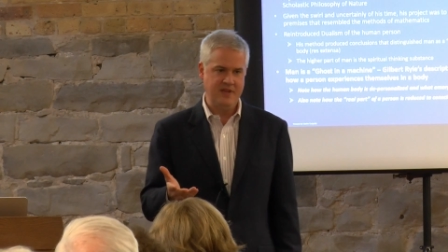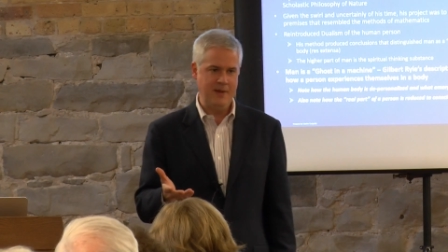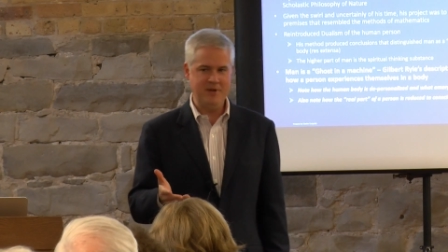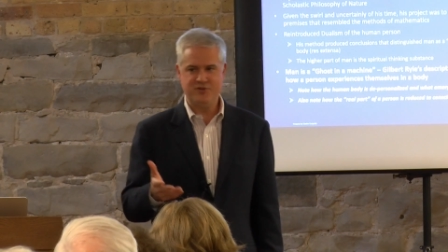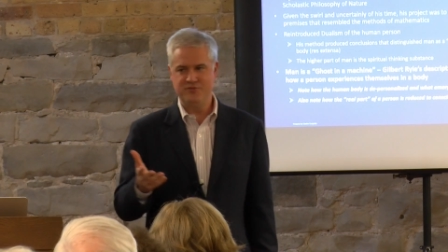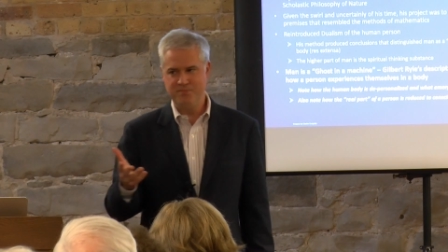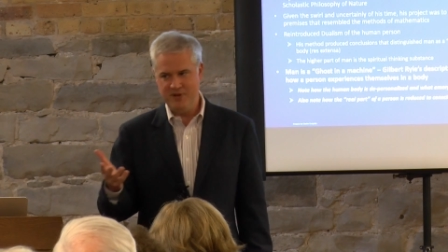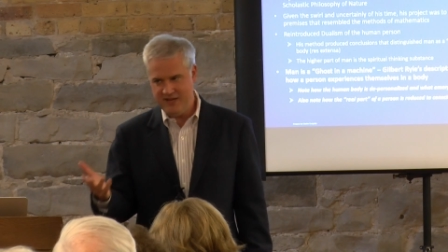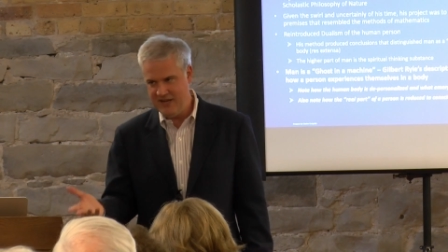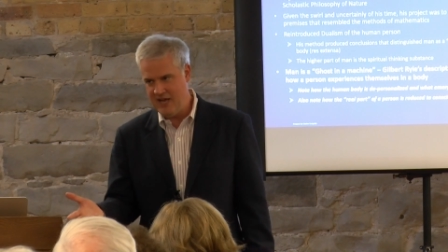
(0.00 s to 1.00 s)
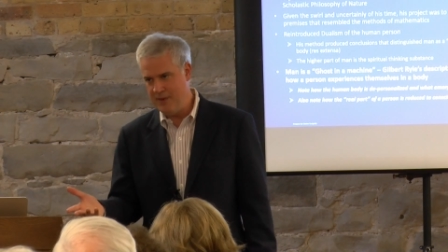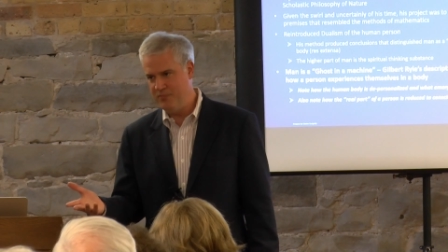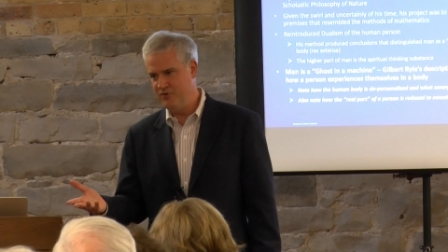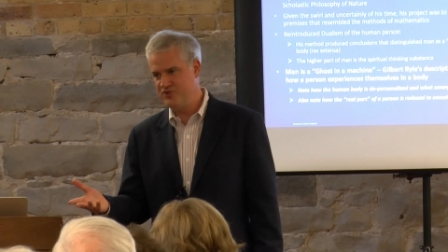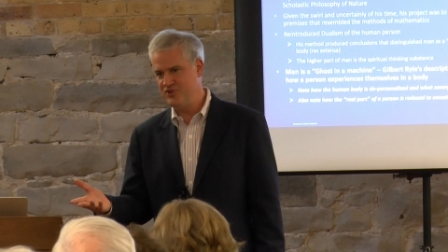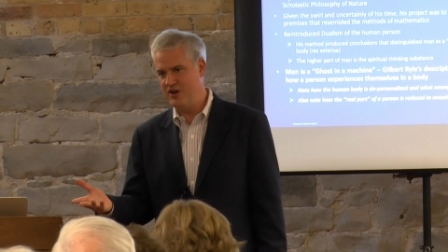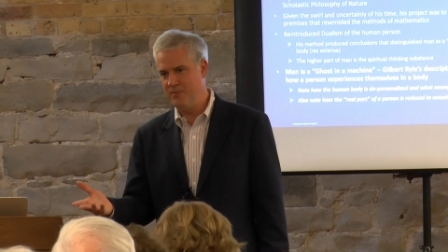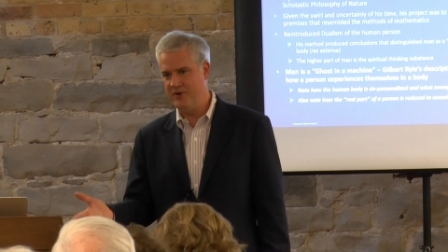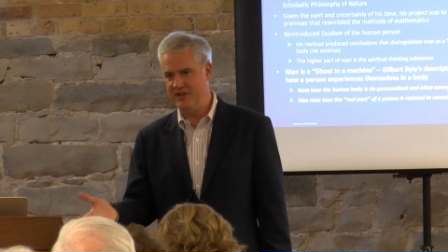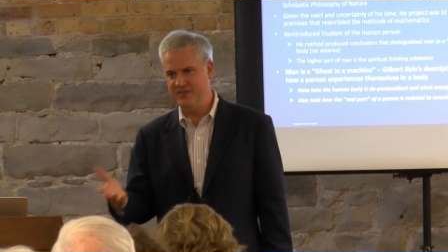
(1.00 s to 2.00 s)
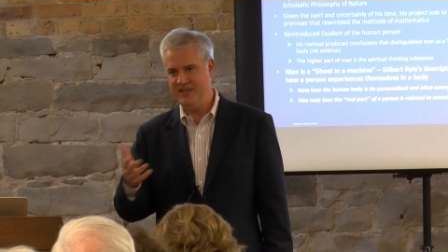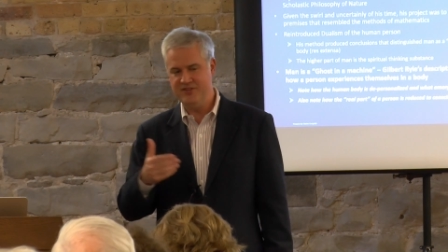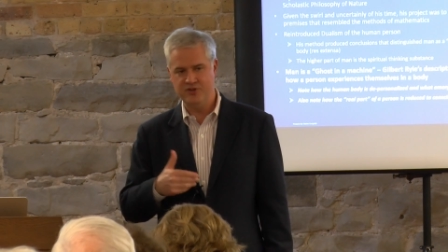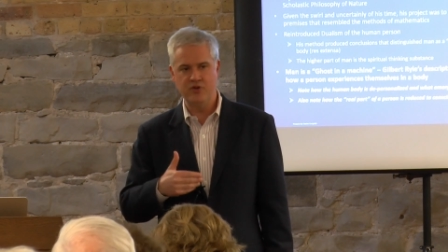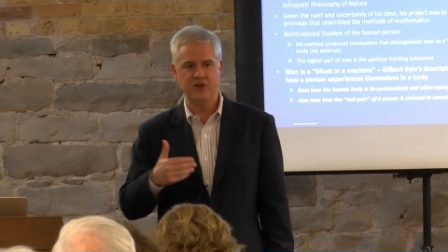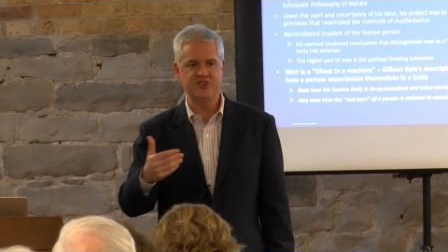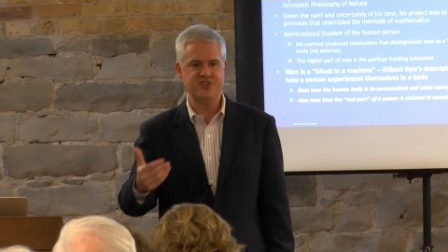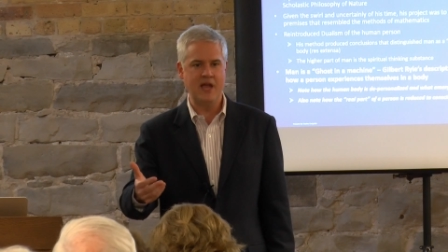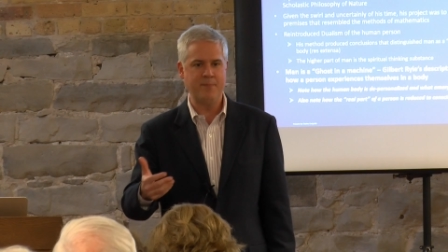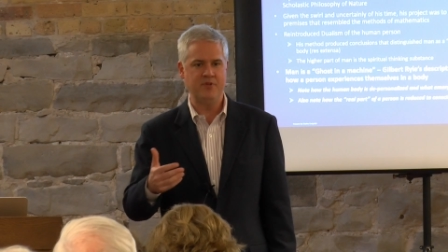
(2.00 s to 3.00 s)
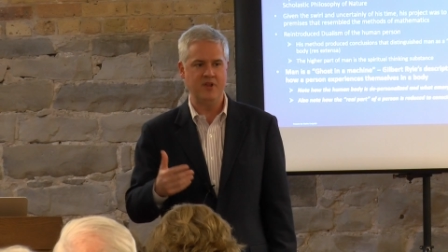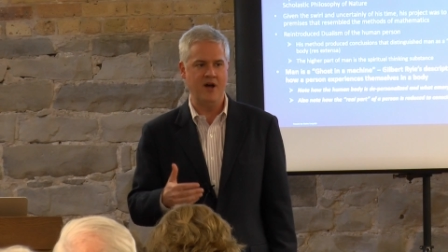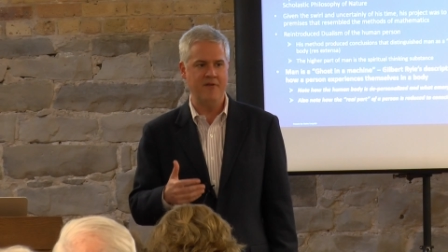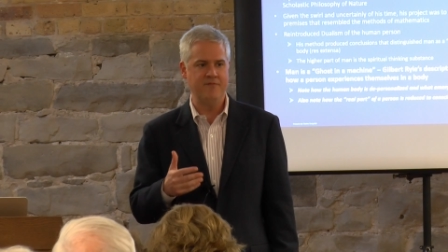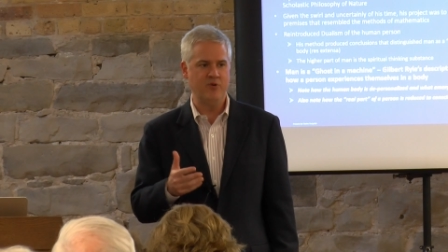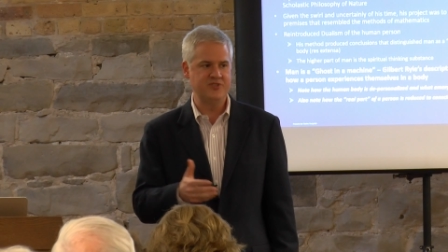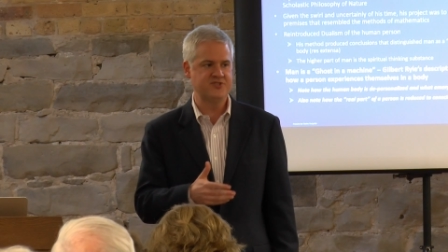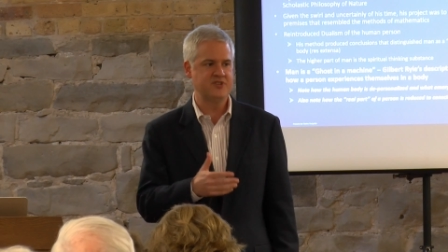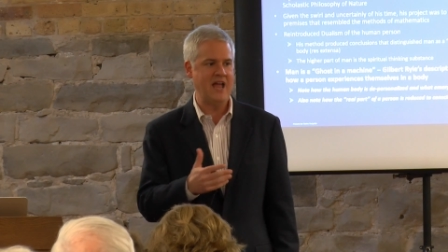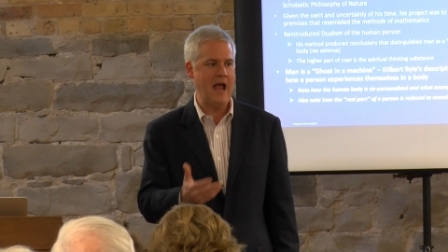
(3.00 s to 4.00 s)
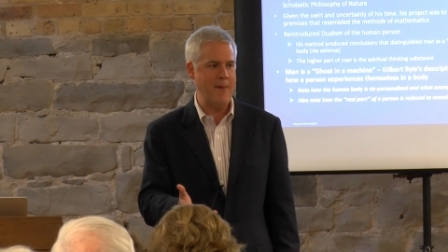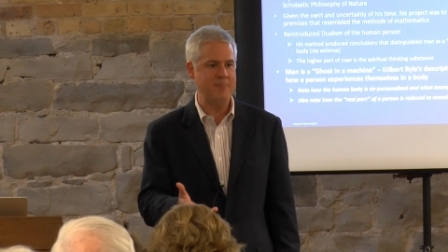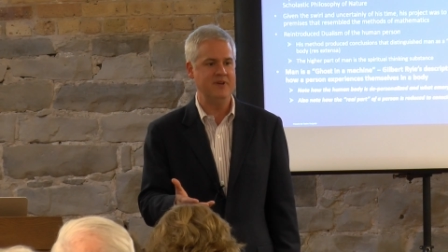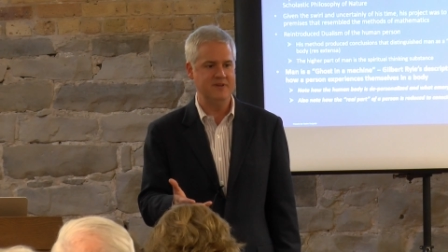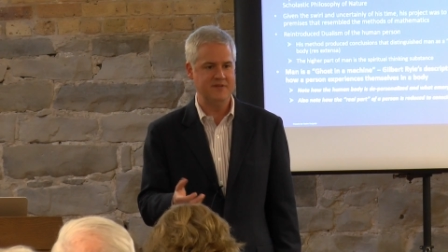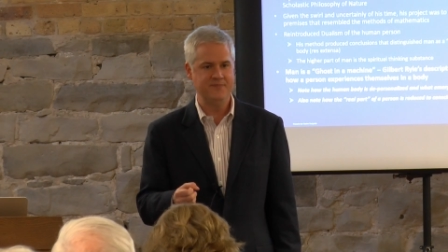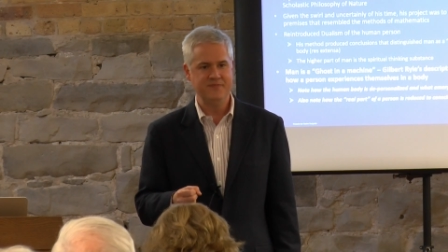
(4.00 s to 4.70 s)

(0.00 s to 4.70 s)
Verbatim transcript: I'm not picking on Bruce Jenner, but it, he's a good example of what's happened.